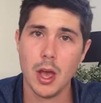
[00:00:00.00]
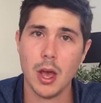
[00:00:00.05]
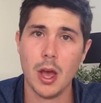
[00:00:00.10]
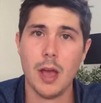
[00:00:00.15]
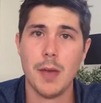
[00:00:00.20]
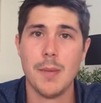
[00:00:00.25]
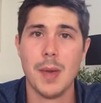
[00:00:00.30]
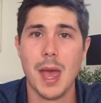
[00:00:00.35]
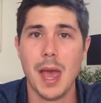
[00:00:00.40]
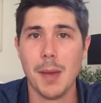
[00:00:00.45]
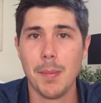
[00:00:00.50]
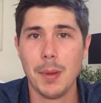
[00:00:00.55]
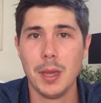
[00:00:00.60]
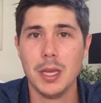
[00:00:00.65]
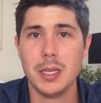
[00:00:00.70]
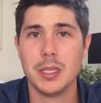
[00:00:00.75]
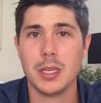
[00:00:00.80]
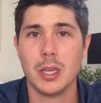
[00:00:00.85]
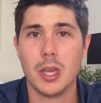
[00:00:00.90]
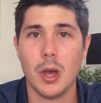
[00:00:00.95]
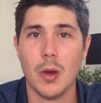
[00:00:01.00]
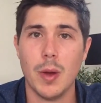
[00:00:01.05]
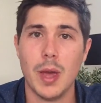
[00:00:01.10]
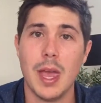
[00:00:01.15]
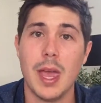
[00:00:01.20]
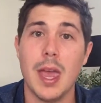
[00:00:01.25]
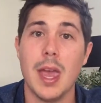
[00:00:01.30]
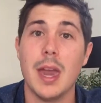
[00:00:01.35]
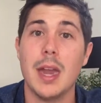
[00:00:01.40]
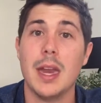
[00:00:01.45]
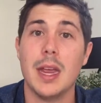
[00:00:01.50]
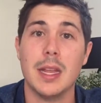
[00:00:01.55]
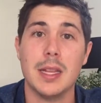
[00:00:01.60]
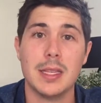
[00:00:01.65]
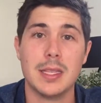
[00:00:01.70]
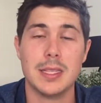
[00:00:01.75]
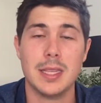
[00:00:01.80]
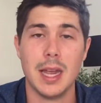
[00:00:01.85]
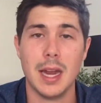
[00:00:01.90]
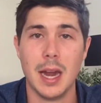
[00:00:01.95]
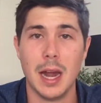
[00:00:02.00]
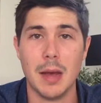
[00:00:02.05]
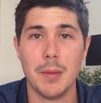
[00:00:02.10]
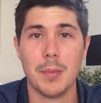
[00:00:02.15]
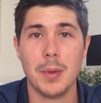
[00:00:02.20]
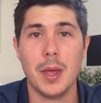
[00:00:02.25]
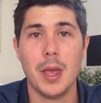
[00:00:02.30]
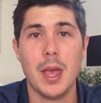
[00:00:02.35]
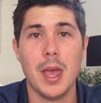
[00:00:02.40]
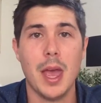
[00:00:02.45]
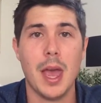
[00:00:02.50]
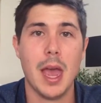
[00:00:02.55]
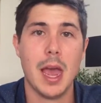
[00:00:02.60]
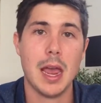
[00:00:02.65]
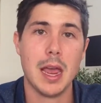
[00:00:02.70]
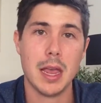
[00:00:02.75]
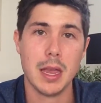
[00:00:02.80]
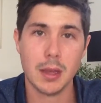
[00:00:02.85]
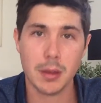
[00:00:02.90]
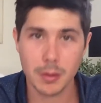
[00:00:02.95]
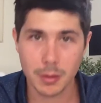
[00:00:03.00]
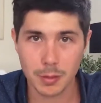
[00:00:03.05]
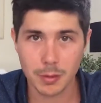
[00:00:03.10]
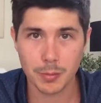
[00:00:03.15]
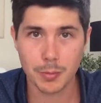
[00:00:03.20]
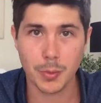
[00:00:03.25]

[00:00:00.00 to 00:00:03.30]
I'm happy to go ahead and set up a